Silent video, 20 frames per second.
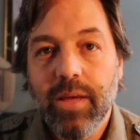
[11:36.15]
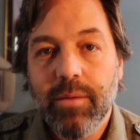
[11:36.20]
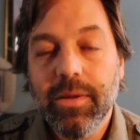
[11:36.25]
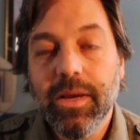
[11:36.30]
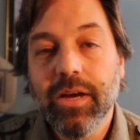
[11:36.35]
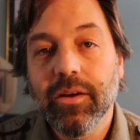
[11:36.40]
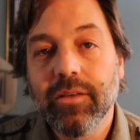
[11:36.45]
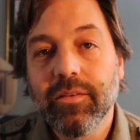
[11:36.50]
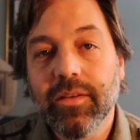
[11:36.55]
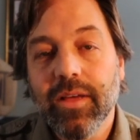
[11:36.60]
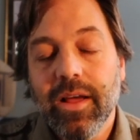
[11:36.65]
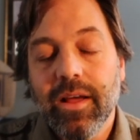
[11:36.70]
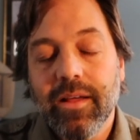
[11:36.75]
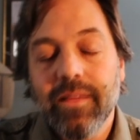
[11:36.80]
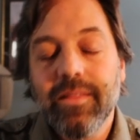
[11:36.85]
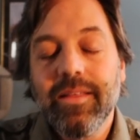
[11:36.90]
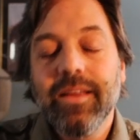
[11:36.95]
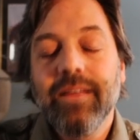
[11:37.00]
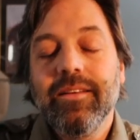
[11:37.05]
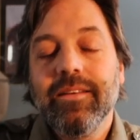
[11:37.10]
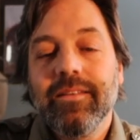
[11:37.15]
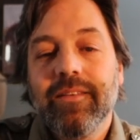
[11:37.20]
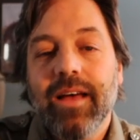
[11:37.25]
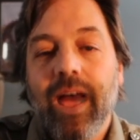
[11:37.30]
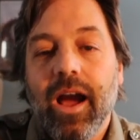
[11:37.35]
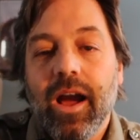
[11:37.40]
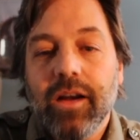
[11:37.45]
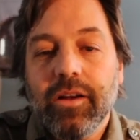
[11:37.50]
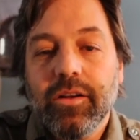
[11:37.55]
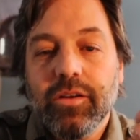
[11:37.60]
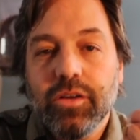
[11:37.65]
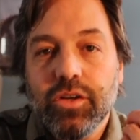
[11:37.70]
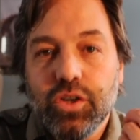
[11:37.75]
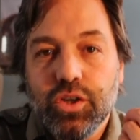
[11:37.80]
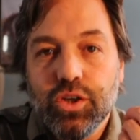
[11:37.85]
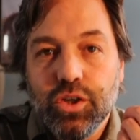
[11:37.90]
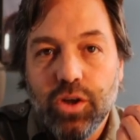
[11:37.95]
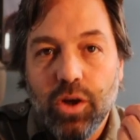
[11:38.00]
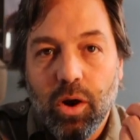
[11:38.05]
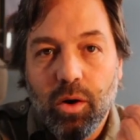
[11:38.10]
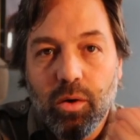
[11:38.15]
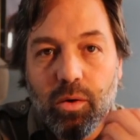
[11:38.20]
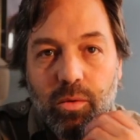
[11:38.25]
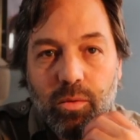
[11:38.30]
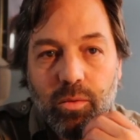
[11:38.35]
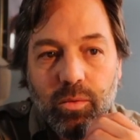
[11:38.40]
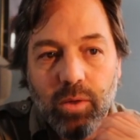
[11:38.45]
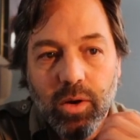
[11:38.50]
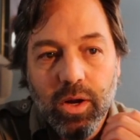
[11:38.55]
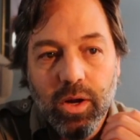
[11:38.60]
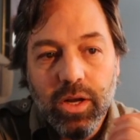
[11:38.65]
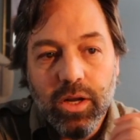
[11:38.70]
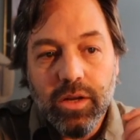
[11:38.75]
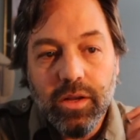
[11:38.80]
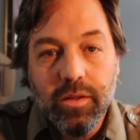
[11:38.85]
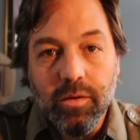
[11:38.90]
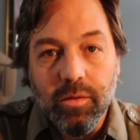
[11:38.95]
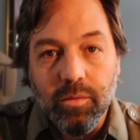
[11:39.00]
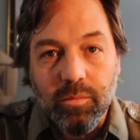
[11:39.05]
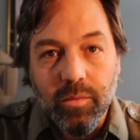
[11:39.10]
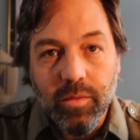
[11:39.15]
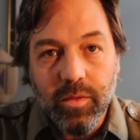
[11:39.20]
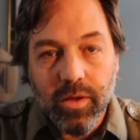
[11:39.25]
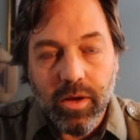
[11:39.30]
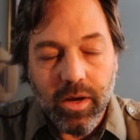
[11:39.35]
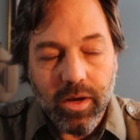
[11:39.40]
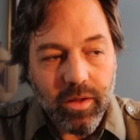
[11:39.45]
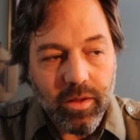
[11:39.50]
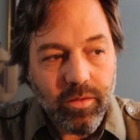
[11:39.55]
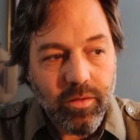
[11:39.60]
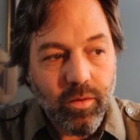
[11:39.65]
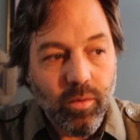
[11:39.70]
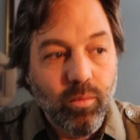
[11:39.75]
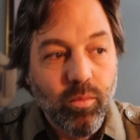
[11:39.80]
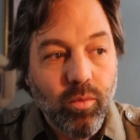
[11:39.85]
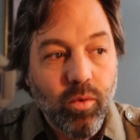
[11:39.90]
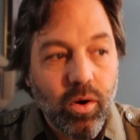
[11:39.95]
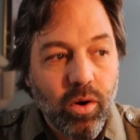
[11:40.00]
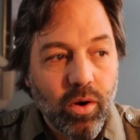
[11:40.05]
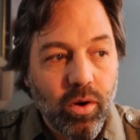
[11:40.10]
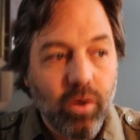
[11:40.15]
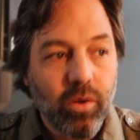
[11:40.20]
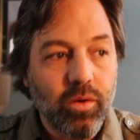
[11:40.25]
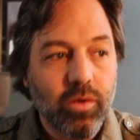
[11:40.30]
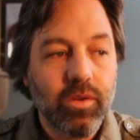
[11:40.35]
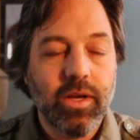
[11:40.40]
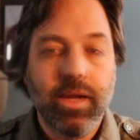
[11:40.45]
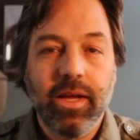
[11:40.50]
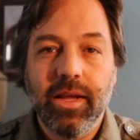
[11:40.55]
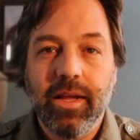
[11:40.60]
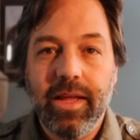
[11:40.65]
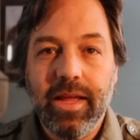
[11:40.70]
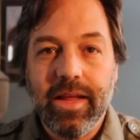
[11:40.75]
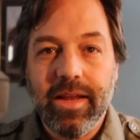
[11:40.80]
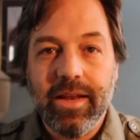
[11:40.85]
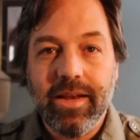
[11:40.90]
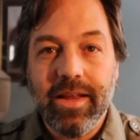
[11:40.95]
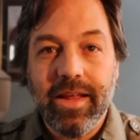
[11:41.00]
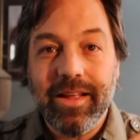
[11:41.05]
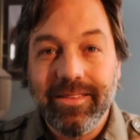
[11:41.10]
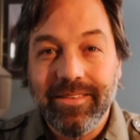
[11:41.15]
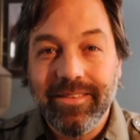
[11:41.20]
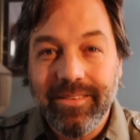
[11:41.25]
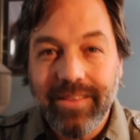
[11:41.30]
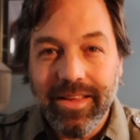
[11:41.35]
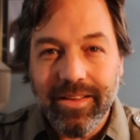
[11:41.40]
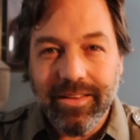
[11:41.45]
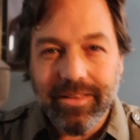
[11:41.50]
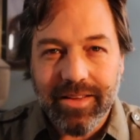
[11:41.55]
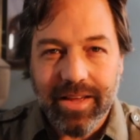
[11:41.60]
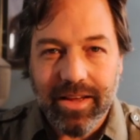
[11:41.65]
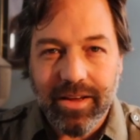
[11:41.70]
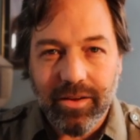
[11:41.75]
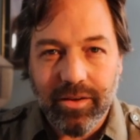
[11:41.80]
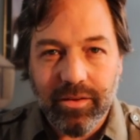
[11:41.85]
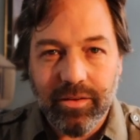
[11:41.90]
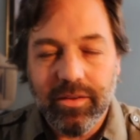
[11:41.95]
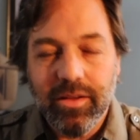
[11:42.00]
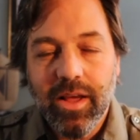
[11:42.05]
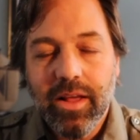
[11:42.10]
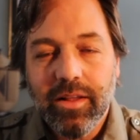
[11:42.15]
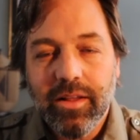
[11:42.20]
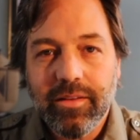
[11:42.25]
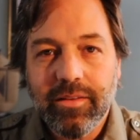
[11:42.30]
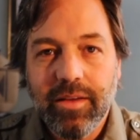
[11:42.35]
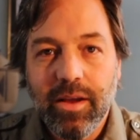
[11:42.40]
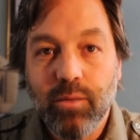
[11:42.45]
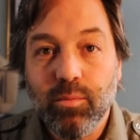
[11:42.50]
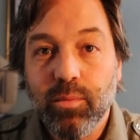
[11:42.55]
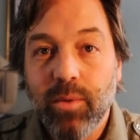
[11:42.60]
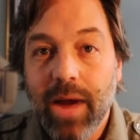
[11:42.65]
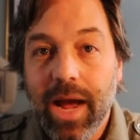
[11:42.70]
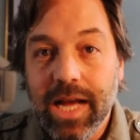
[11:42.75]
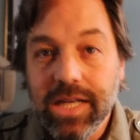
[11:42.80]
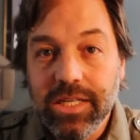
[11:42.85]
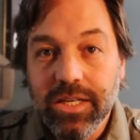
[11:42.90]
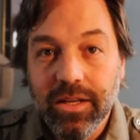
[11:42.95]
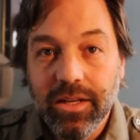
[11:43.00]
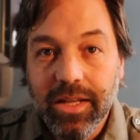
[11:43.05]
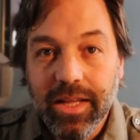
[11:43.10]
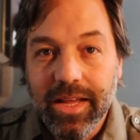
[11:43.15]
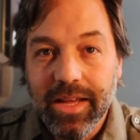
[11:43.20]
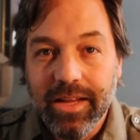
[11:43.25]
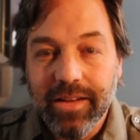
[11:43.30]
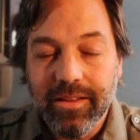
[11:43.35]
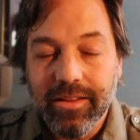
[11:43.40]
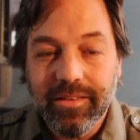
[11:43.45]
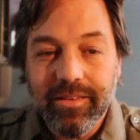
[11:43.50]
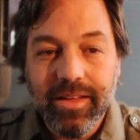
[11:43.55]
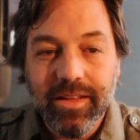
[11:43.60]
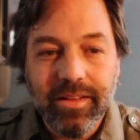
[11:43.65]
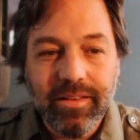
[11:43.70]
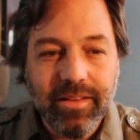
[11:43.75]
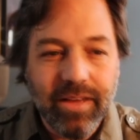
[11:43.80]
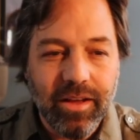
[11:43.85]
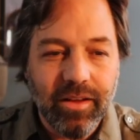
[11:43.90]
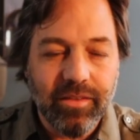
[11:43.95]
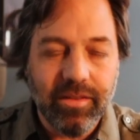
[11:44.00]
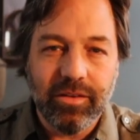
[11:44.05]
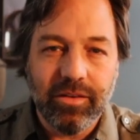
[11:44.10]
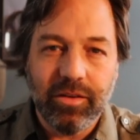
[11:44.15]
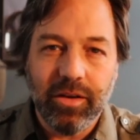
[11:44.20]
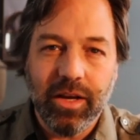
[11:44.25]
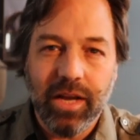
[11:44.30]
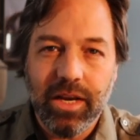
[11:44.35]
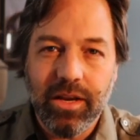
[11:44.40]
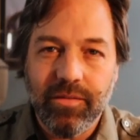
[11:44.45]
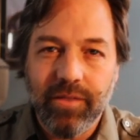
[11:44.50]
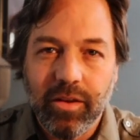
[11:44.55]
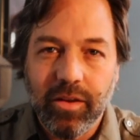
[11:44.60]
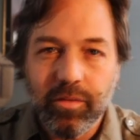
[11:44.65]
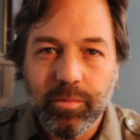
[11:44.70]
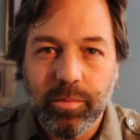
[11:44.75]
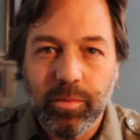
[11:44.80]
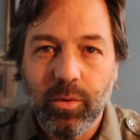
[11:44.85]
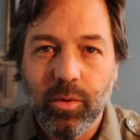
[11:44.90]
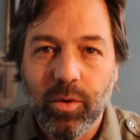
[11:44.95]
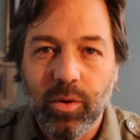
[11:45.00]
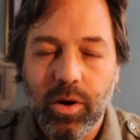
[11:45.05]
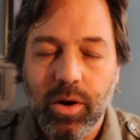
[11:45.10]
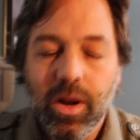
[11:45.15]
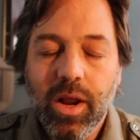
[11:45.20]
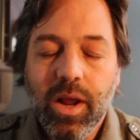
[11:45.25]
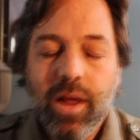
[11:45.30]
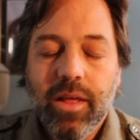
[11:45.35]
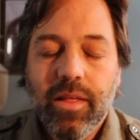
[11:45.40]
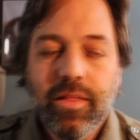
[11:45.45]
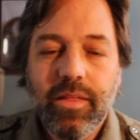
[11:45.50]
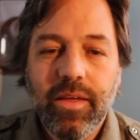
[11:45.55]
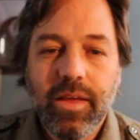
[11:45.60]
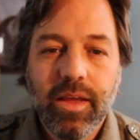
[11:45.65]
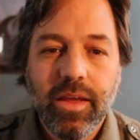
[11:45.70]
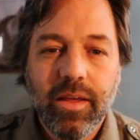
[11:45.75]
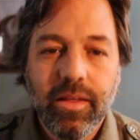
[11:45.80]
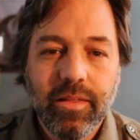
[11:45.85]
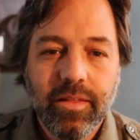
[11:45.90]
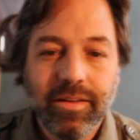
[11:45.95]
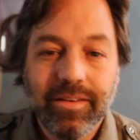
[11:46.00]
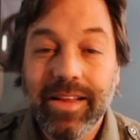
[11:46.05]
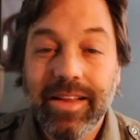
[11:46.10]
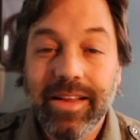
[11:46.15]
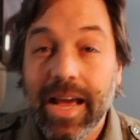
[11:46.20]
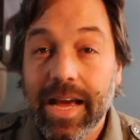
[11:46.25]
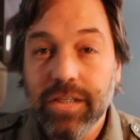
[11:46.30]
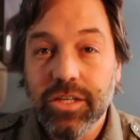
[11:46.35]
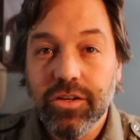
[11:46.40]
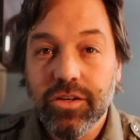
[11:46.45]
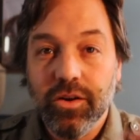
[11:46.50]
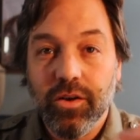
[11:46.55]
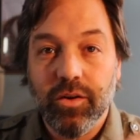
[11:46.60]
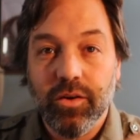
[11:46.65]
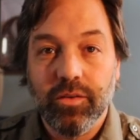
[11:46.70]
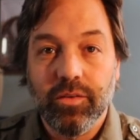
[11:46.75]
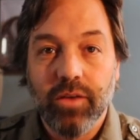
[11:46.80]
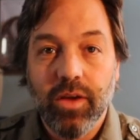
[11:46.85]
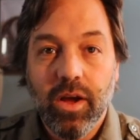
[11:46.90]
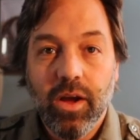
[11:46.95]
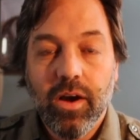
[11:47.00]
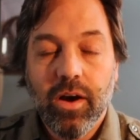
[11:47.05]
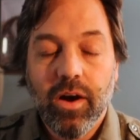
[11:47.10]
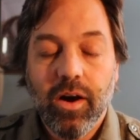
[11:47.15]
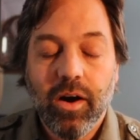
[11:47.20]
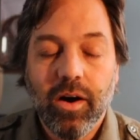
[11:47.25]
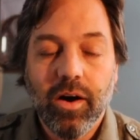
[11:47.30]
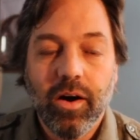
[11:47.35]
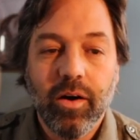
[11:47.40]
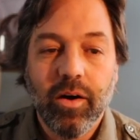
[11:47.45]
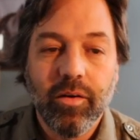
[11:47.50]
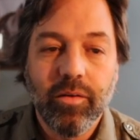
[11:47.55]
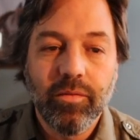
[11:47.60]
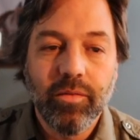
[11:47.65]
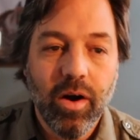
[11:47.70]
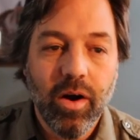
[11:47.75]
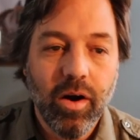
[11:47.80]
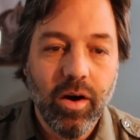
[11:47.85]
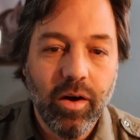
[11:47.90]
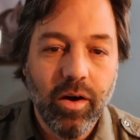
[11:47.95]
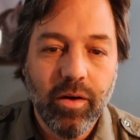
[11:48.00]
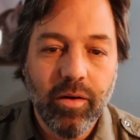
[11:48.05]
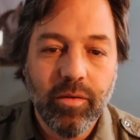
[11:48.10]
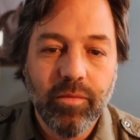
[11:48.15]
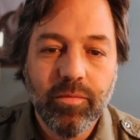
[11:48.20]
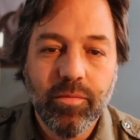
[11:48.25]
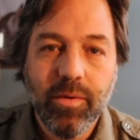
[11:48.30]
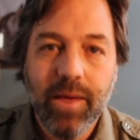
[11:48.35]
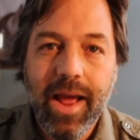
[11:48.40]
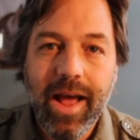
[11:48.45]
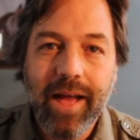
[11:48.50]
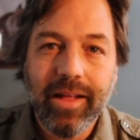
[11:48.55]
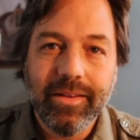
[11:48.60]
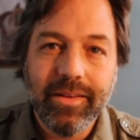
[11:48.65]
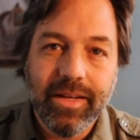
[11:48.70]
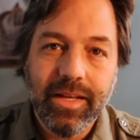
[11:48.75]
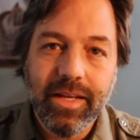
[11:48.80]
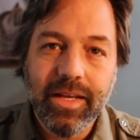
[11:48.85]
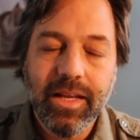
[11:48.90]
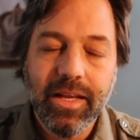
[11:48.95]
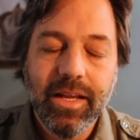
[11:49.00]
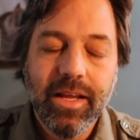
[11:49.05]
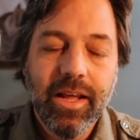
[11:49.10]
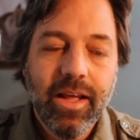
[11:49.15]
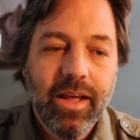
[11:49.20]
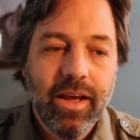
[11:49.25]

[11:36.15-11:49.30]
Because the desire to show the world in its details, let's say rationally in its details, and to kind of explore the textures of reality,